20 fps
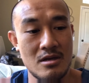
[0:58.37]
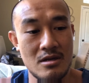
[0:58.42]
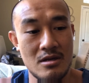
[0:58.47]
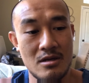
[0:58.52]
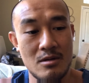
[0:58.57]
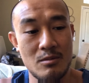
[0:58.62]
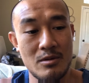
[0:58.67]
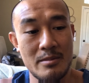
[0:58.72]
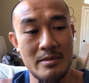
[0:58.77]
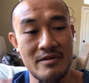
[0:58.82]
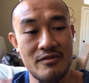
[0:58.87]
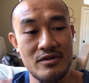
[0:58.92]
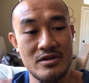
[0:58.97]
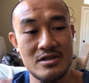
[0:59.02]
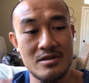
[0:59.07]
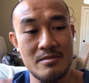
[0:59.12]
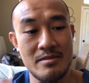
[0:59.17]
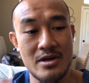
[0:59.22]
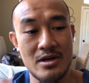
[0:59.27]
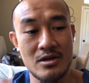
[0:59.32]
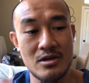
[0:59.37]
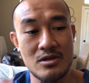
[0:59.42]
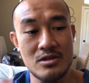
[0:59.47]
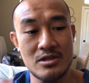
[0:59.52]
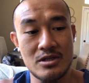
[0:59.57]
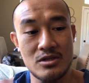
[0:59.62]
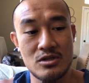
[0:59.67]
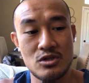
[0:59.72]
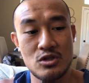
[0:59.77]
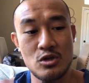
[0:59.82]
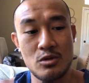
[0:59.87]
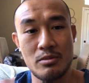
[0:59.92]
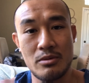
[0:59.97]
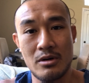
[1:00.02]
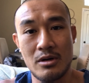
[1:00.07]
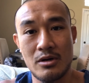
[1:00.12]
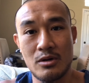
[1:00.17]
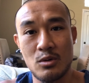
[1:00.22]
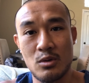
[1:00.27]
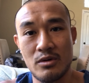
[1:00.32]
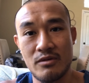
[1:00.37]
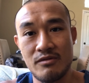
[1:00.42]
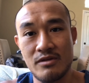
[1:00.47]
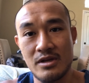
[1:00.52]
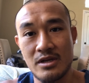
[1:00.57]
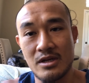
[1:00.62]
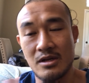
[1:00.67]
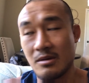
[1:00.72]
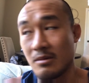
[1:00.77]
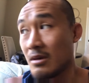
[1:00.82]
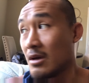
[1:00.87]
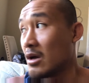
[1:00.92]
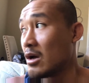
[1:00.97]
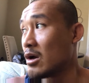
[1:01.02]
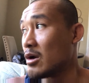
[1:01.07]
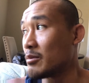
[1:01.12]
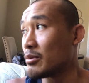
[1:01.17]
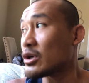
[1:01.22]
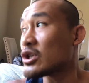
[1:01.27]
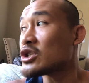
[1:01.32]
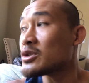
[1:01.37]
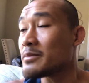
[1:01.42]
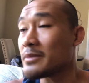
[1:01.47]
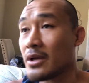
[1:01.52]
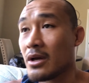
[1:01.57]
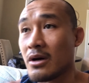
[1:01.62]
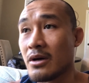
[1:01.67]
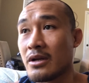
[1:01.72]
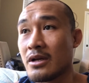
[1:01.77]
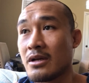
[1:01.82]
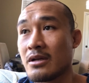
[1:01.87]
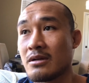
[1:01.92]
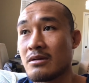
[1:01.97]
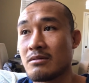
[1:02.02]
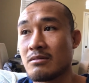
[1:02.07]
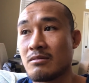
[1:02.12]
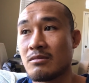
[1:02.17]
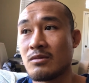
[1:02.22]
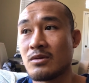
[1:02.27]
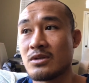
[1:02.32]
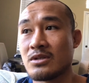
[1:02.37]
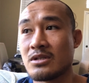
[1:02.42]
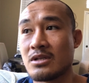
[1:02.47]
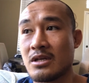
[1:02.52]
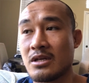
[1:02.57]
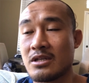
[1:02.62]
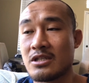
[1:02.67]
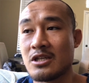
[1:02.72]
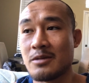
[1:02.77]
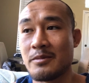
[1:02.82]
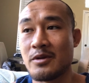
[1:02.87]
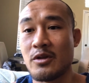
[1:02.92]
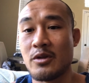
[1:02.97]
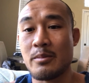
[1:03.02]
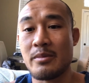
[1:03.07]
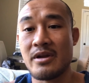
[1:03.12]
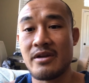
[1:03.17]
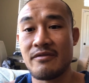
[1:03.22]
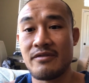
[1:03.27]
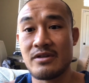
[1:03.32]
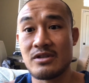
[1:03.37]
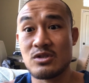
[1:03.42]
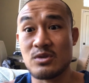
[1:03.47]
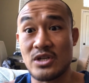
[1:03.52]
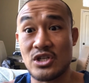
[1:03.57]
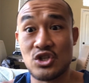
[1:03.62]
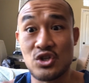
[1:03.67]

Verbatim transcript: Uh, one of my friends in America is like super hardcore vegan, pushed me on it and was uh, telling me all the benefits. So I